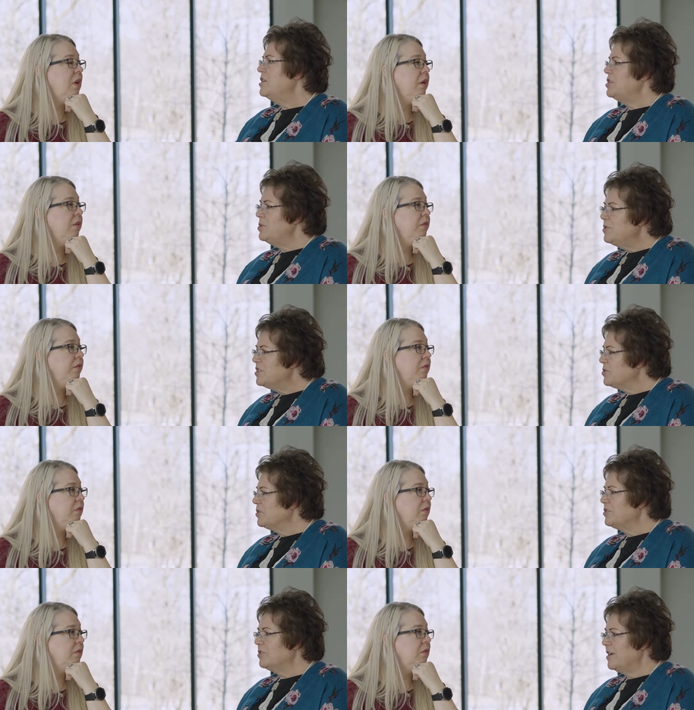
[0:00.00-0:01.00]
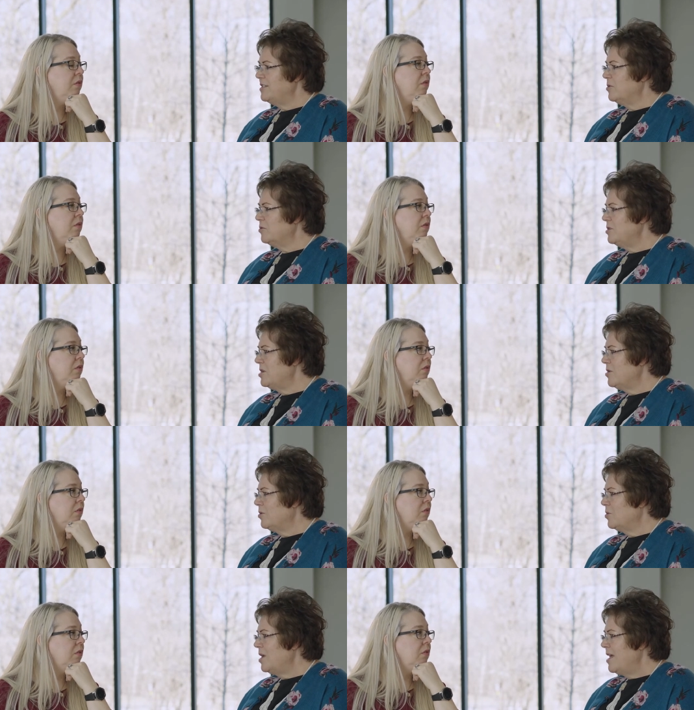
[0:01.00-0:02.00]
Speaker 1: to this realtor I don't
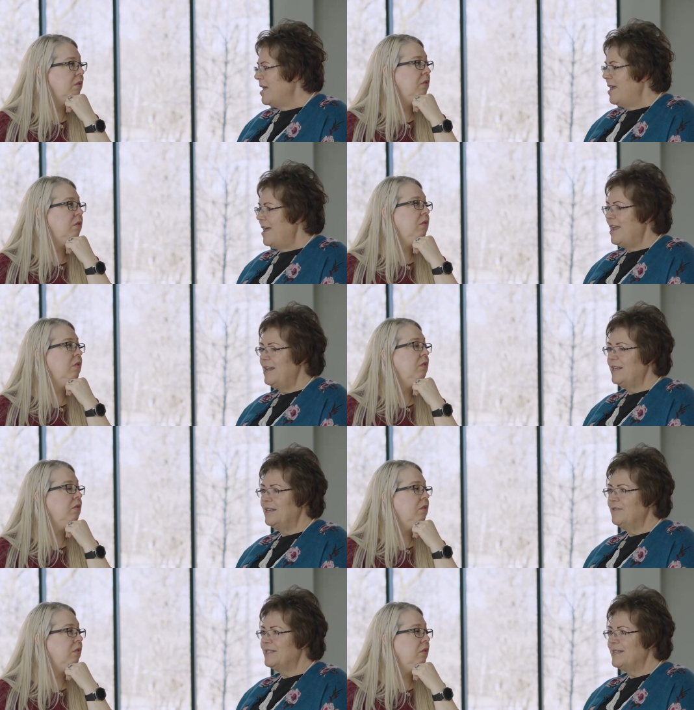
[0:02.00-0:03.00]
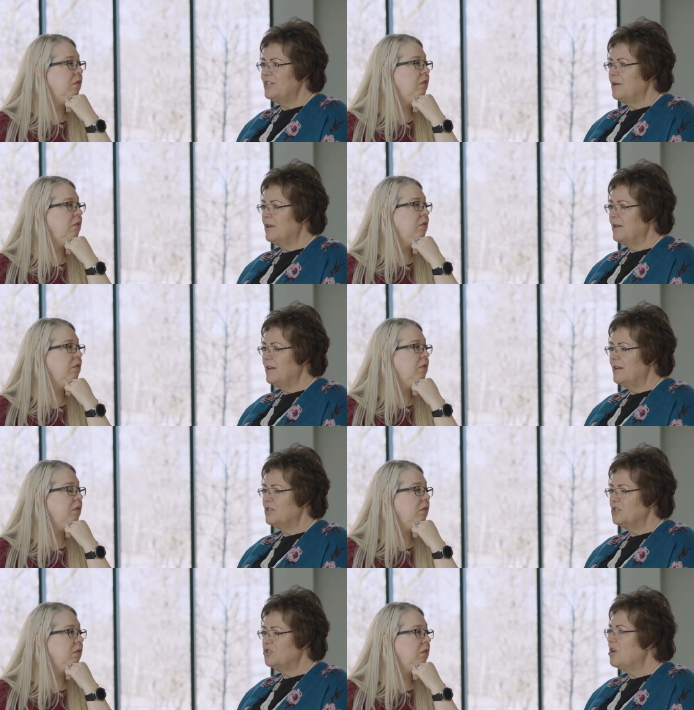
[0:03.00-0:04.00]
know, and it gives such a
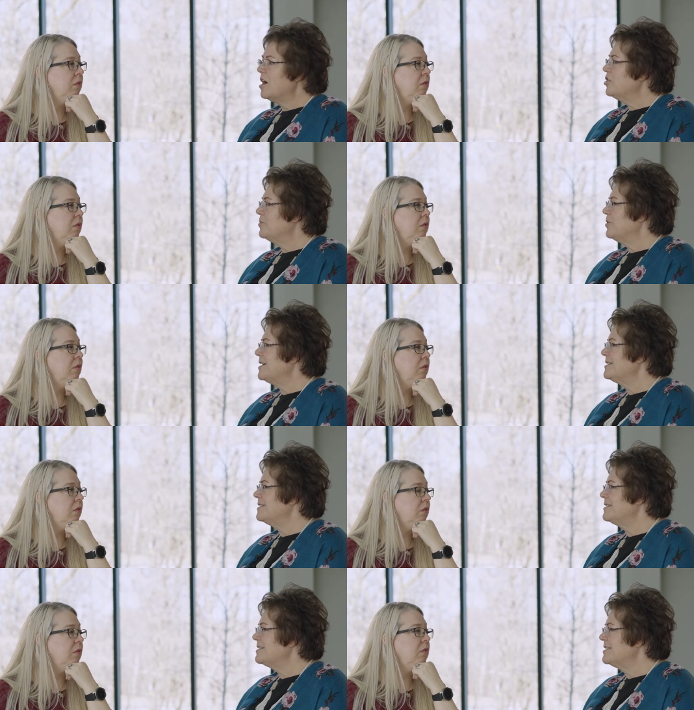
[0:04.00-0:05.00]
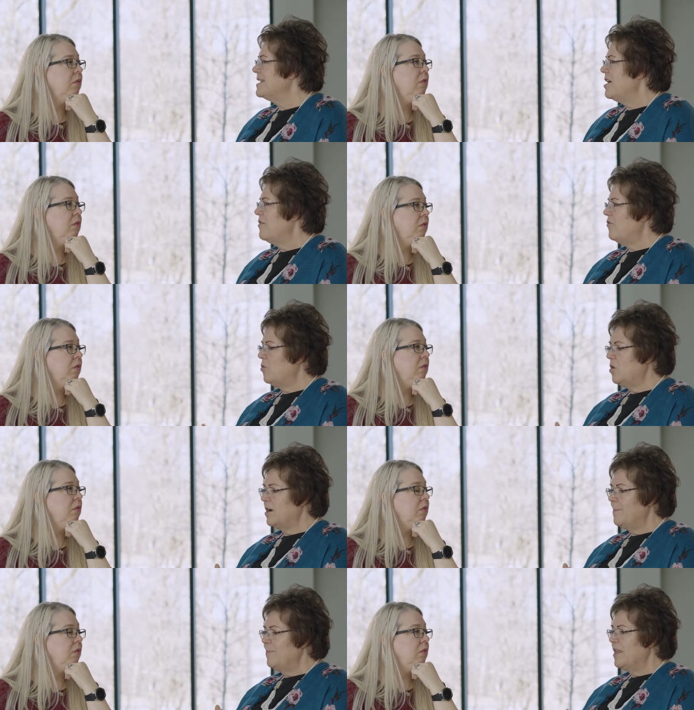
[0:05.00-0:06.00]
stronger presence
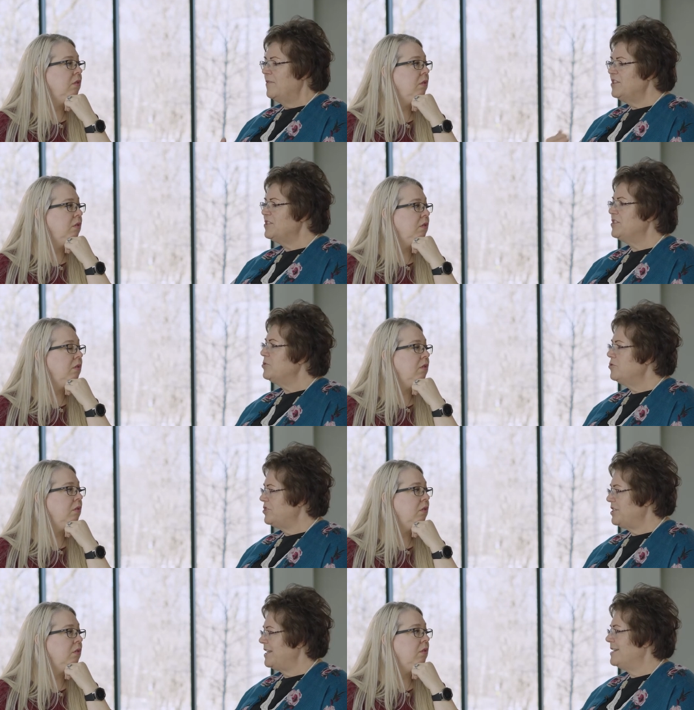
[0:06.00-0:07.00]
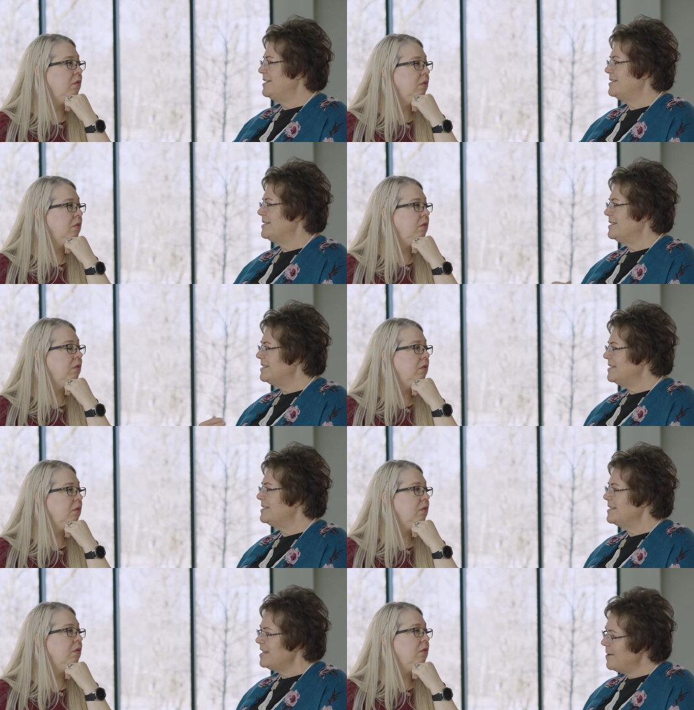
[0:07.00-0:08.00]
for this is who she is, this
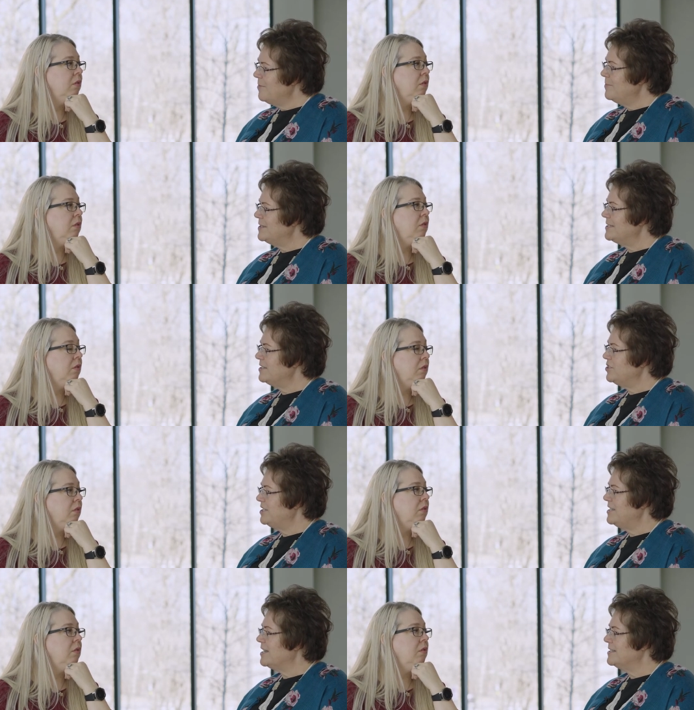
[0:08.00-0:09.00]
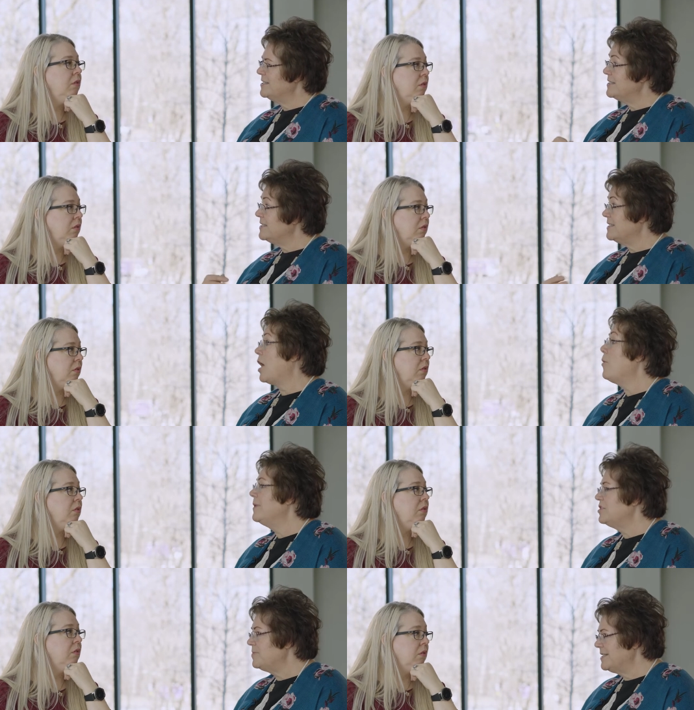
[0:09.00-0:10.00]
is the type of business she does, this is how
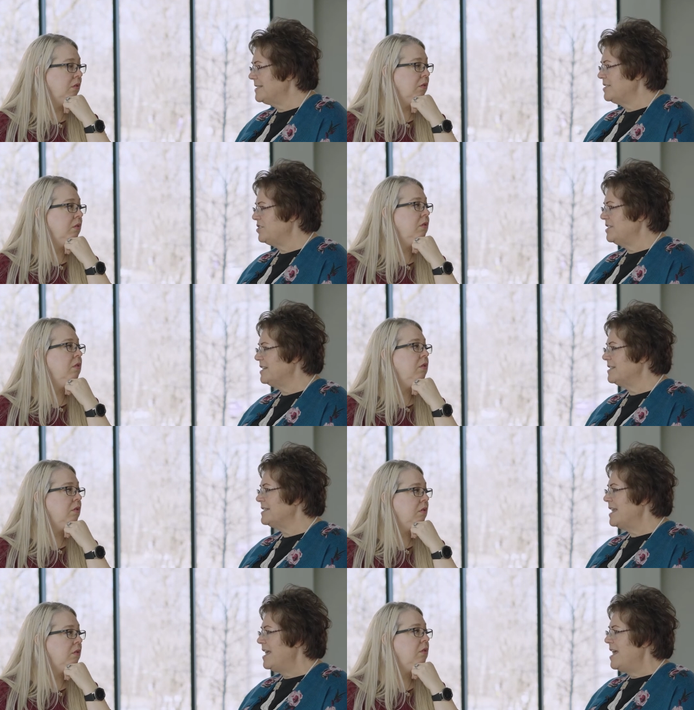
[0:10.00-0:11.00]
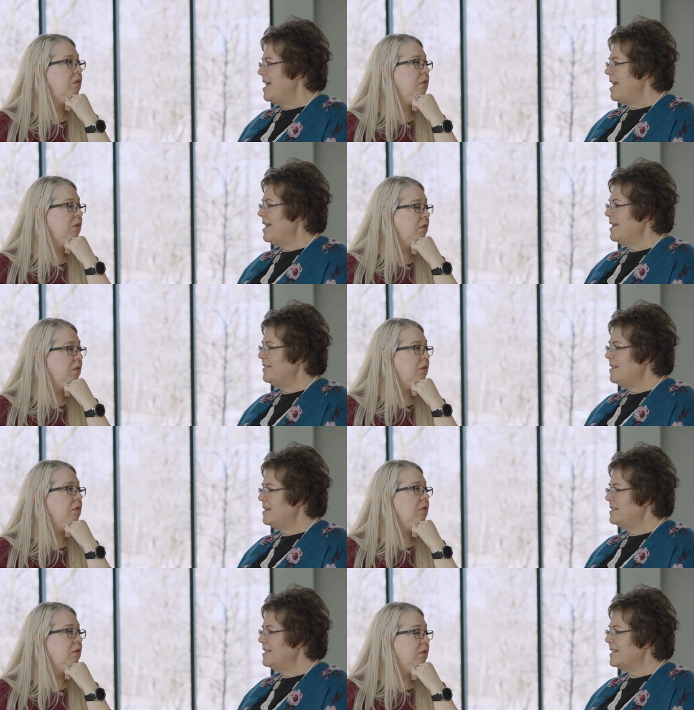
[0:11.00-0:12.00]
much business she does, and
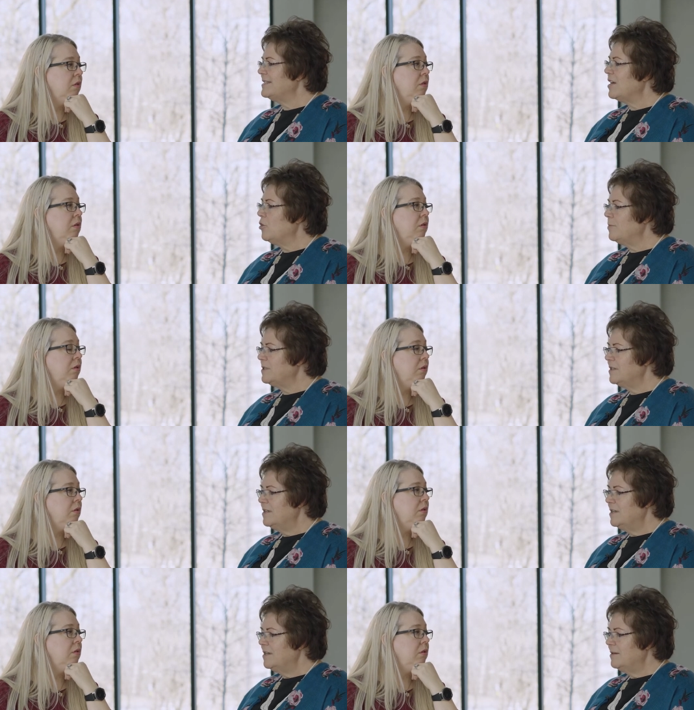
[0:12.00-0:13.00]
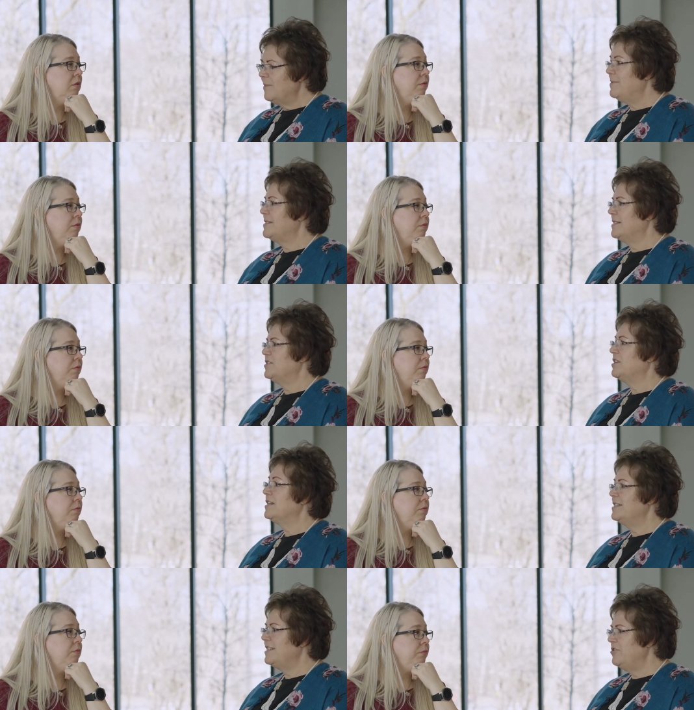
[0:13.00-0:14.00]
that's helped my business to
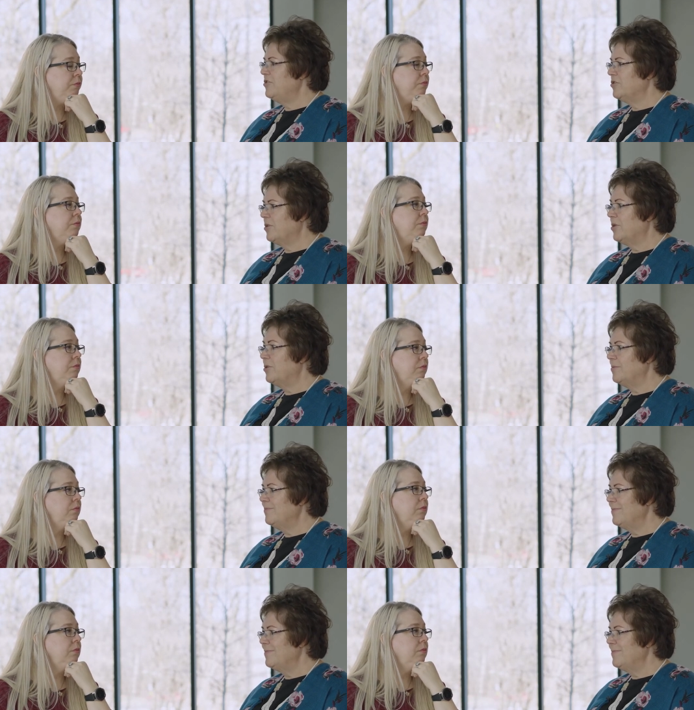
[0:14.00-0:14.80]
continue to grow.